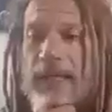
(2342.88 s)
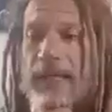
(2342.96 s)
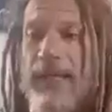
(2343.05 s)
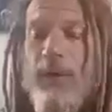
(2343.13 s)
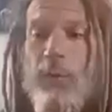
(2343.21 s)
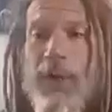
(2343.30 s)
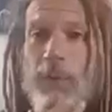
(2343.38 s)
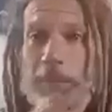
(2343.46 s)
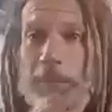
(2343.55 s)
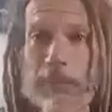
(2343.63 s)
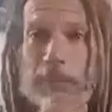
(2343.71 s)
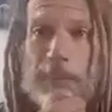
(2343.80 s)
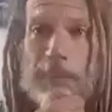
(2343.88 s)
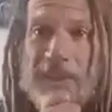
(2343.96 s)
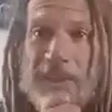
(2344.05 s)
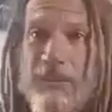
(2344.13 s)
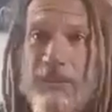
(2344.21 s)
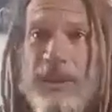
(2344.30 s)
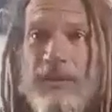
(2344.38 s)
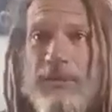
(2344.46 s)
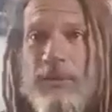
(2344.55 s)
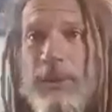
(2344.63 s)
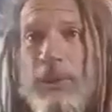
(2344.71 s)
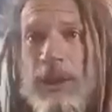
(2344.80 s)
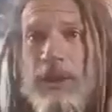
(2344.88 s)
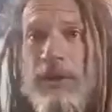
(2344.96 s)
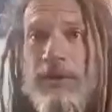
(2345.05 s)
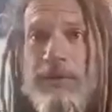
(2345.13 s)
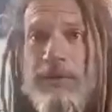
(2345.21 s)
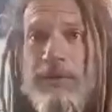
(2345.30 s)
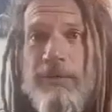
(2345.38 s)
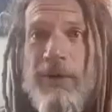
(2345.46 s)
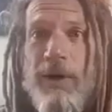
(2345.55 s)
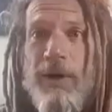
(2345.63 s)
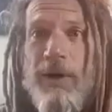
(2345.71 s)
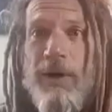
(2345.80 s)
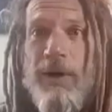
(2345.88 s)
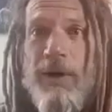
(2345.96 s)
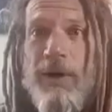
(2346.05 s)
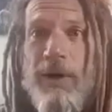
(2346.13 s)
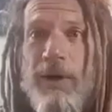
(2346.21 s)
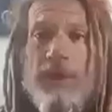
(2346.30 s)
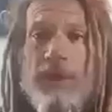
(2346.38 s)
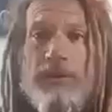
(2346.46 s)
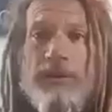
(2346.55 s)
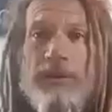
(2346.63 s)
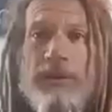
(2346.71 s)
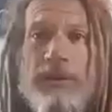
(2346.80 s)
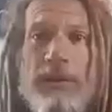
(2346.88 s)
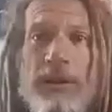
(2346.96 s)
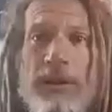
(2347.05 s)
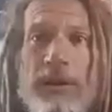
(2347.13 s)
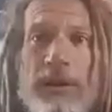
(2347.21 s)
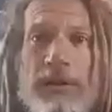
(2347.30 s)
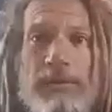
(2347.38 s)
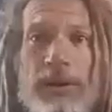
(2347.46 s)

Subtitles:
and why we must make regenerative farming a must in our,